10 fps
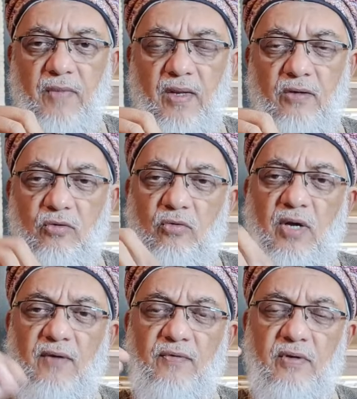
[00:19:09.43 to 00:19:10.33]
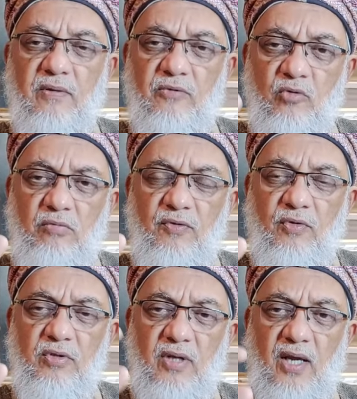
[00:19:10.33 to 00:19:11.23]
Soon
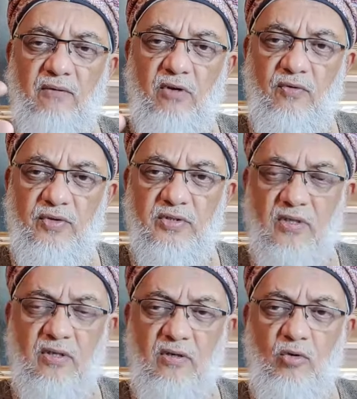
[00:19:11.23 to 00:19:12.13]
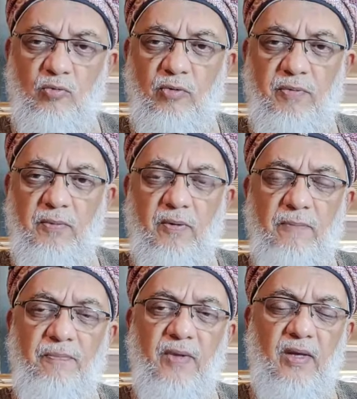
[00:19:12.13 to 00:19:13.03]
before the arrival of a certain group of people,
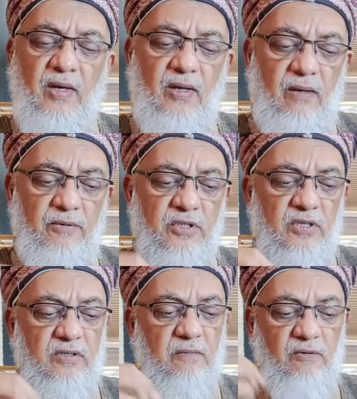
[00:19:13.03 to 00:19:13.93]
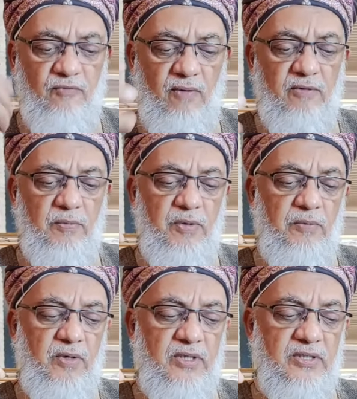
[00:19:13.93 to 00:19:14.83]
Nabi sallallahu alaihi wasallam informed the
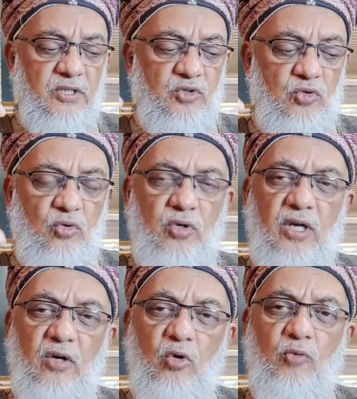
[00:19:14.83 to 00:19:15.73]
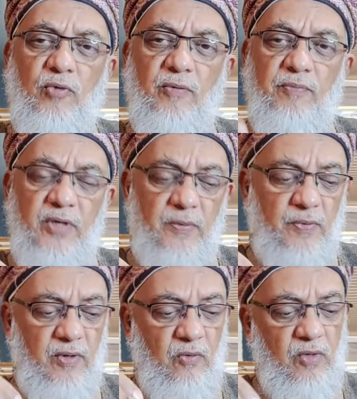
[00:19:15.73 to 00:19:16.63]
people. He said, soon a group of
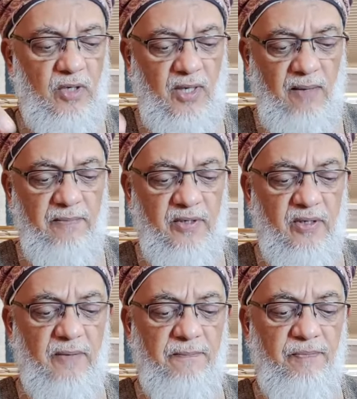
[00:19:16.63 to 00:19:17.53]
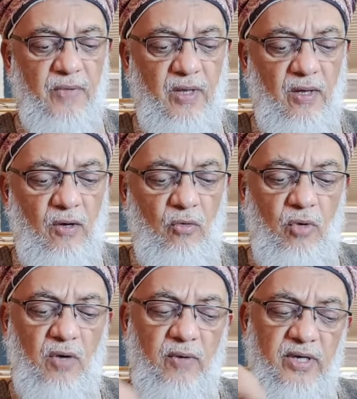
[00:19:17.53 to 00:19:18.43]
people will come here who
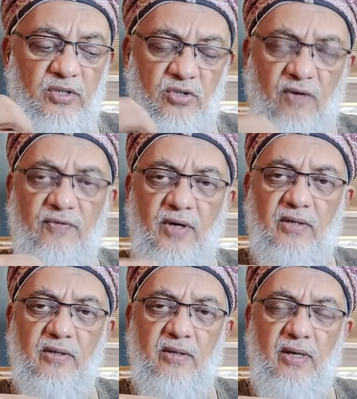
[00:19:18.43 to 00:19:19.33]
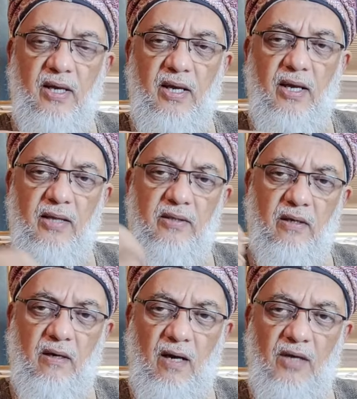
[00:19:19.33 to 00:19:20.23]
are very soft-hearted and they
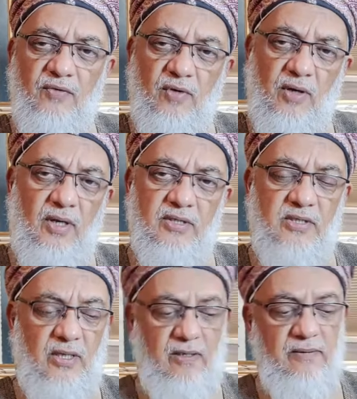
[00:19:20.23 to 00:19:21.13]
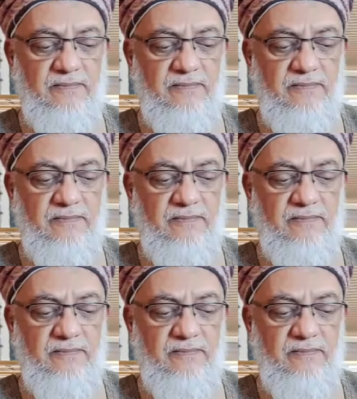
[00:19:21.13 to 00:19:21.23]
cry for Allah's sake.